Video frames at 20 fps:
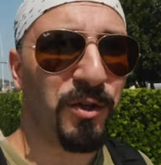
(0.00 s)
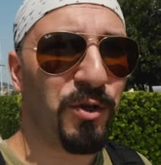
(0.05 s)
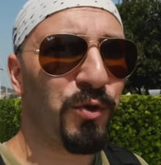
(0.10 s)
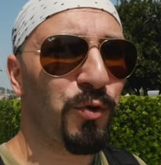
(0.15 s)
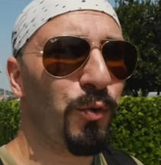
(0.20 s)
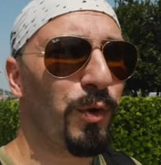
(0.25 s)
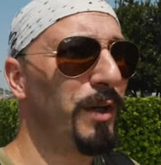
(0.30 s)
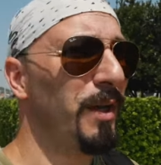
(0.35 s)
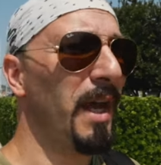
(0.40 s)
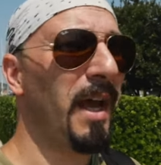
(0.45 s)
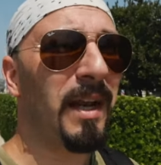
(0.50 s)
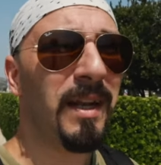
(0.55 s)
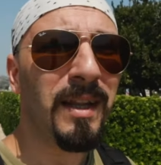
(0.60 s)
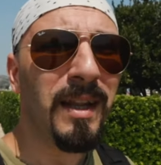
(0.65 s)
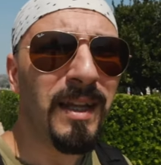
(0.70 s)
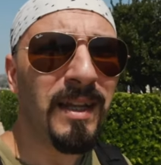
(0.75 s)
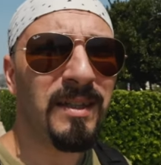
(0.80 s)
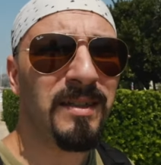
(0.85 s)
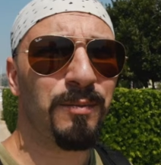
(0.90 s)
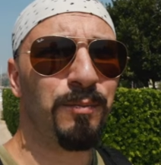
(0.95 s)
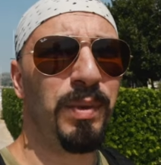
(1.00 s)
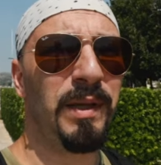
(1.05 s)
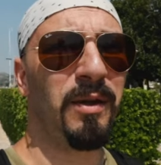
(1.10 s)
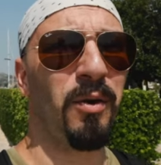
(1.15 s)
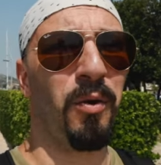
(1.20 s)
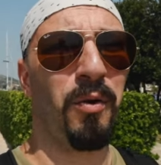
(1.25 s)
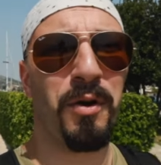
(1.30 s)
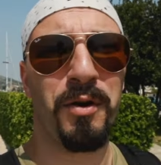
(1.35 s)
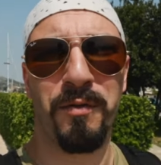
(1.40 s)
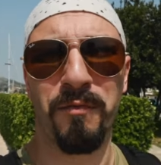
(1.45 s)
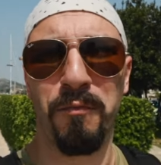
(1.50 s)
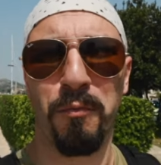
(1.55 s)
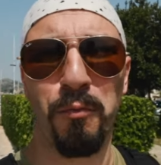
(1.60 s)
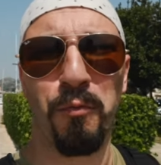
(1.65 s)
should at least be on